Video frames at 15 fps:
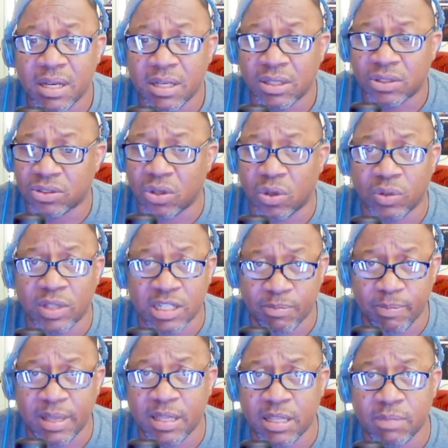So this
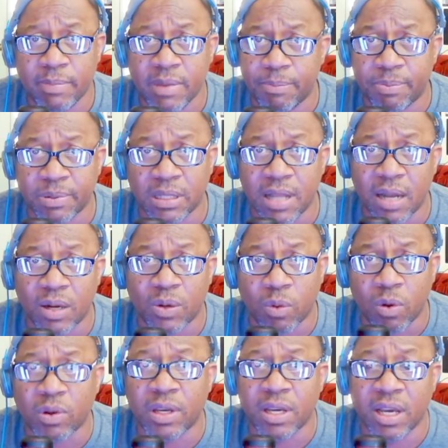man put a lot of
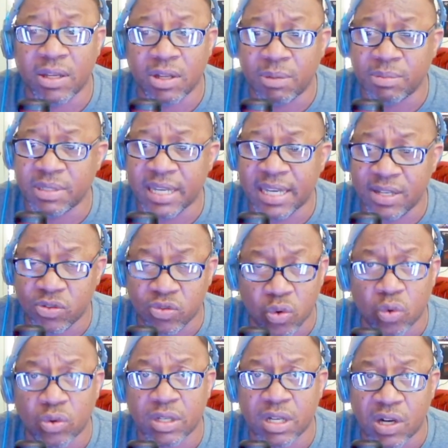work in. You know what I'm saying? He
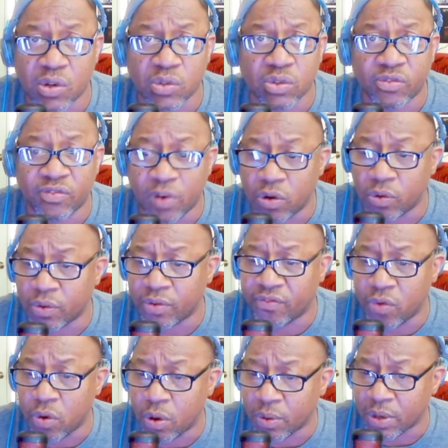drove the culture
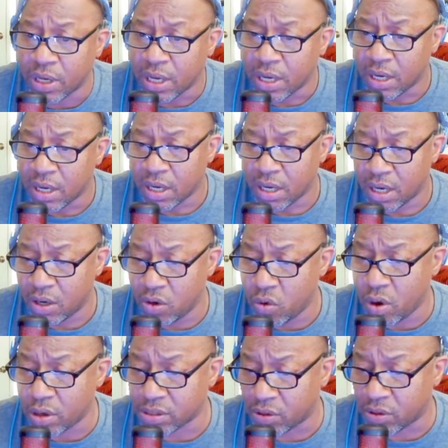forward.
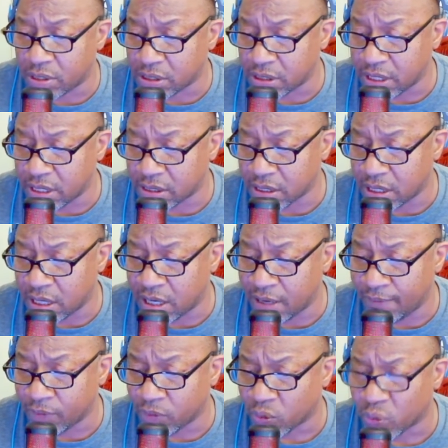Who else on this list?
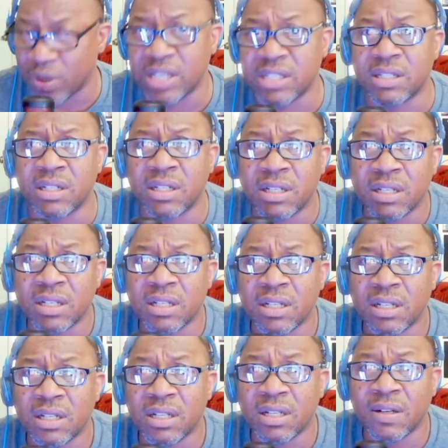RZA.
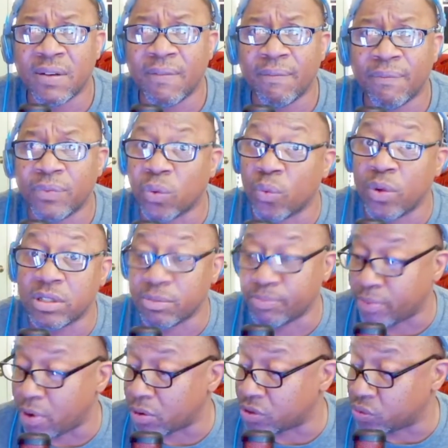The RZA
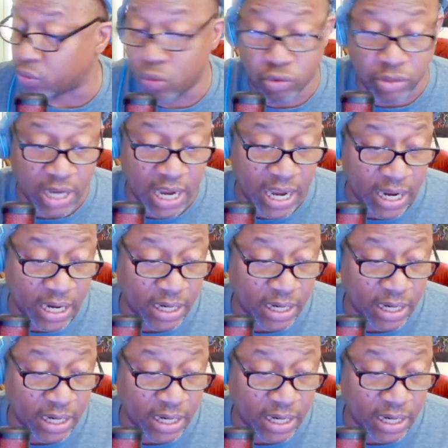brought us Wu-Tang.